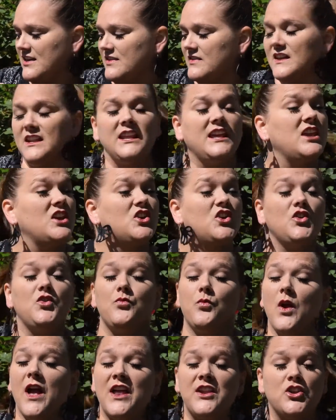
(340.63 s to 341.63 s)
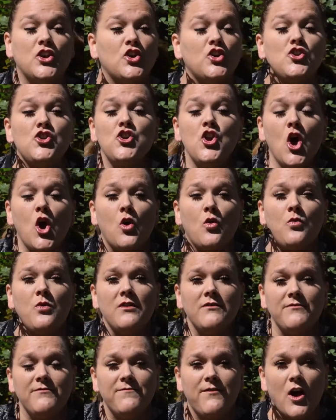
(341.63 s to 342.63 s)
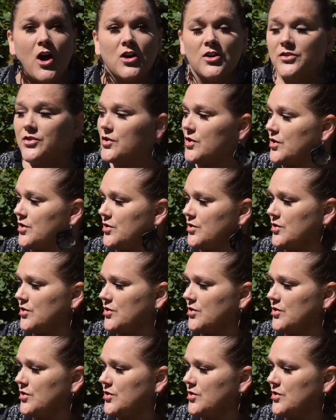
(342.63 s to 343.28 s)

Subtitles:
that he could run no farther.